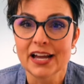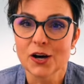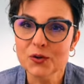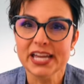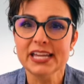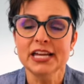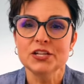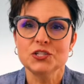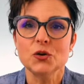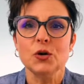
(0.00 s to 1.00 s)
Okay,
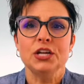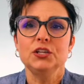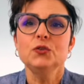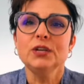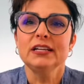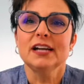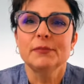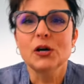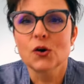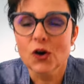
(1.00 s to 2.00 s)
so you can come
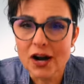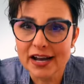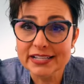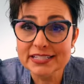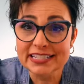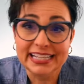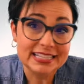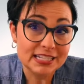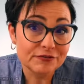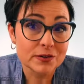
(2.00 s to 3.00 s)
across in
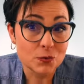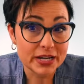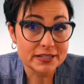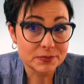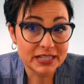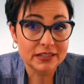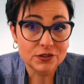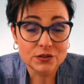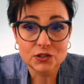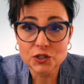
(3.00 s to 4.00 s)
different ways, meaning you
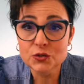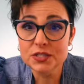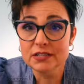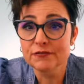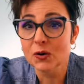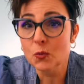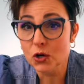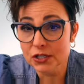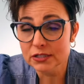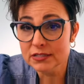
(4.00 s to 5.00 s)
can use different
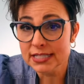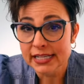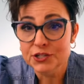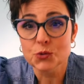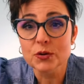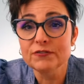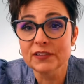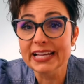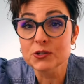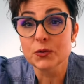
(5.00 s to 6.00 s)
words to
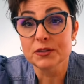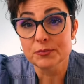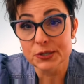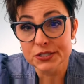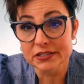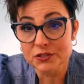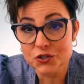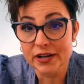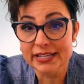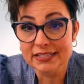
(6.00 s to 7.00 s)
reflect what the person is
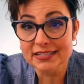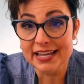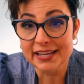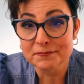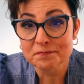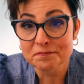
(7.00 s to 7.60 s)
trying to say.